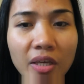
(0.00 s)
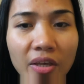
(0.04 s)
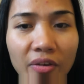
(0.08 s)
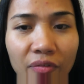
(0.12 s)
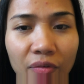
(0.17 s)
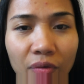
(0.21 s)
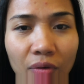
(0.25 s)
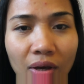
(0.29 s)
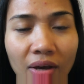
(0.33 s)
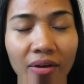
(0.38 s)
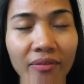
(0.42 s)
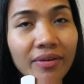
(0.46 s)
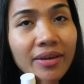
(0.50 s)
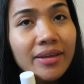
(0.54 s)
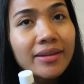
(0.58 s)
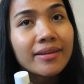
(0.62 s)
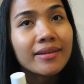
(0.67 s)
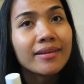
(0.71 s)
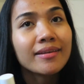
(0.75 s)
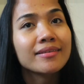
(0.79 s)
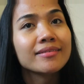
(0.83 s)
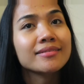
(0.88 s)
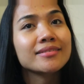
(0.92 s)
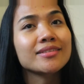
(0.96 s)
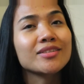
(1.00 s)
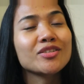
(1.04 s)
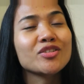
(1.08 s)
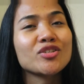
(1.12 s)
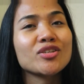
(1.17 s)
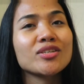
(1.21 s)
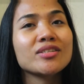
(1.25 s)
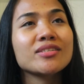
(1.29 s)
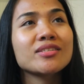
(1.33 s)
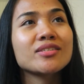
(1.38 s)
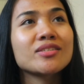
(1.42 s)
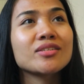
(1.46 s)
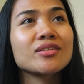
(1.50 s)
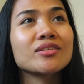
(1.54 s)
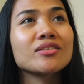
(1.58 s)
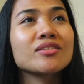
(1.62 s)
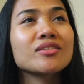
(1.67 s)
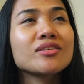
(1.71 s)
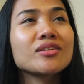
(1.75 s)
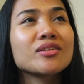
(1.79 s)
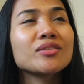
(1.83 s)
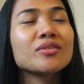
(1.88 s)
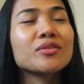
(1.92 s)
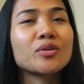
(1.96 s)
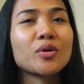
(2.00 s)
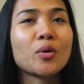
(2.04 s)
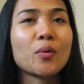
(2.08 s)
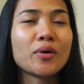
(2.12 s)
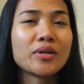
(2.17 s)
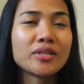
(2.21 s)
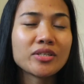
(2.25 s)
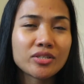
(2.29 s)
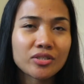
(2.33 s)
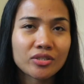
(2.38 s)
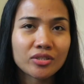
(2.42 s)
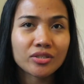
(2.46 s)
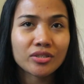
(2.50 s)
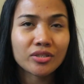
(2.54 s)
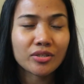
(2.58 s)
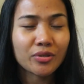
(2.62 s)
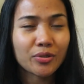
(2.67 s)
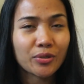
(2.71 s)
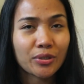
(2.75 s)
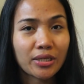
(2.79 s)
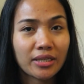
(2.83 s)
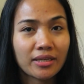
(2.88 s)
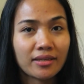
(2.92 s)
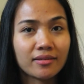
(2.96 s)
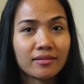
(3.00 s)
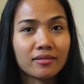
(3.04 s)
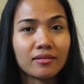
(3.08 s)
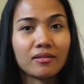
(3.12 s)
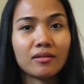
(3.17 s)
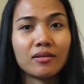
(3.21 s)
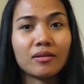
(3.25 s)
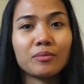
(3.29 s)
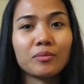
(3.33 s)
if you have any suggestion or question, you can